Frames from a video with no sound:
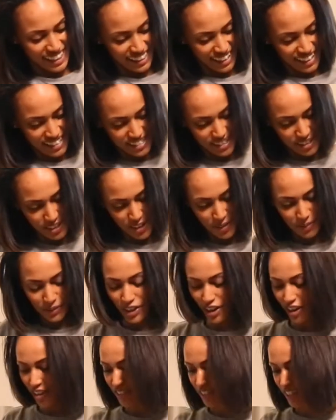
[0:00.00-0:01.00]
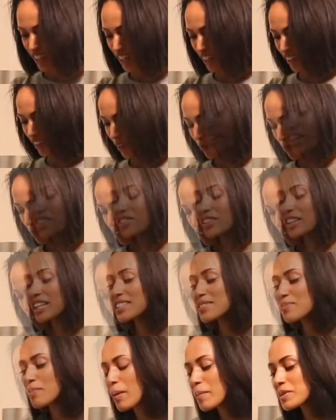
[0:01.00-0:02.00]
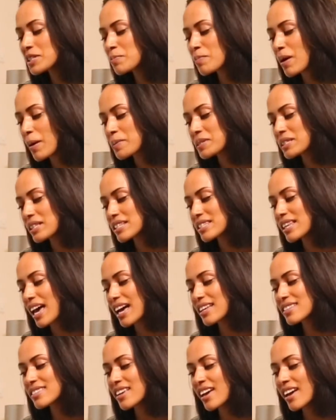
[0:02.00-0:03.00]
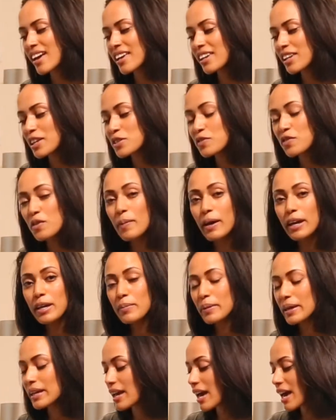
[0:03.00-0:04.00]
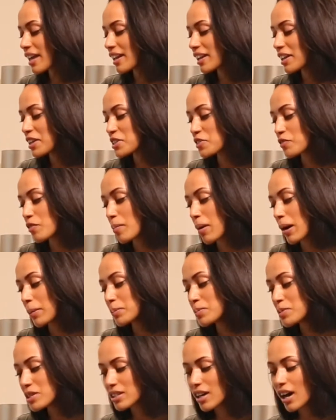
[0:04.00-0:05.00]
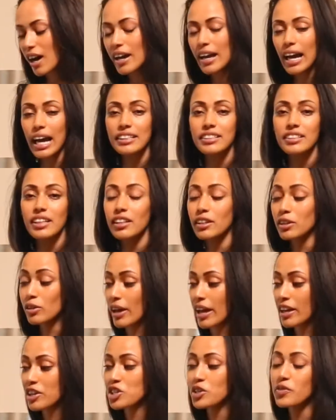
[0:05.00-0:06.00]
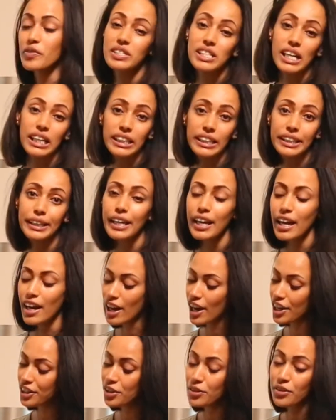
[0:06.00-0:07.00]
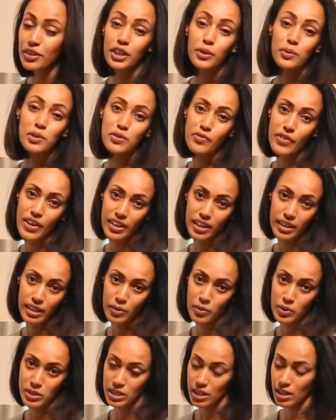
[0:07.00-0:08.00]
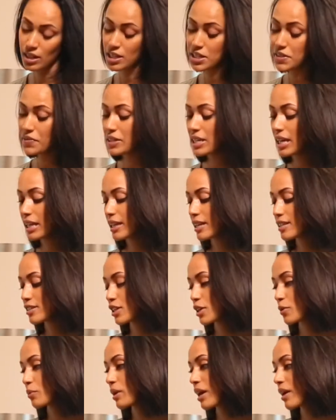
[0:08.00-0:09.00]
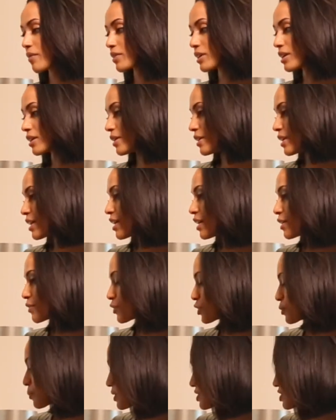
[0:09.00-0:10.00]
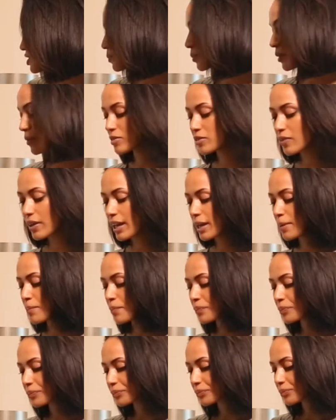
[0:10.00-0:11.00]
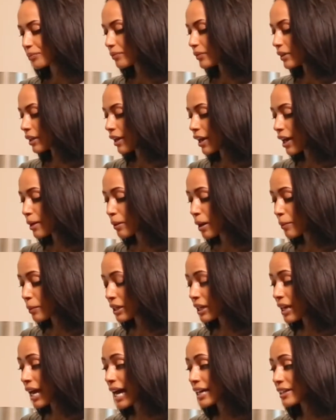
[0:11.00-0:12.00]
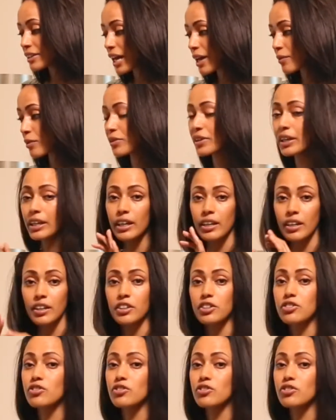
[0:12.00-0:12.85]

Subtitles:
That's the car seat. Okay, so this Mamas and Papas list has a list for baby and a list for mums. I added a little extra for daddy. I didn't think it was fair that there wasn't a list for daddy, so we have a few bits and bobs for him. I'm going to add everything in the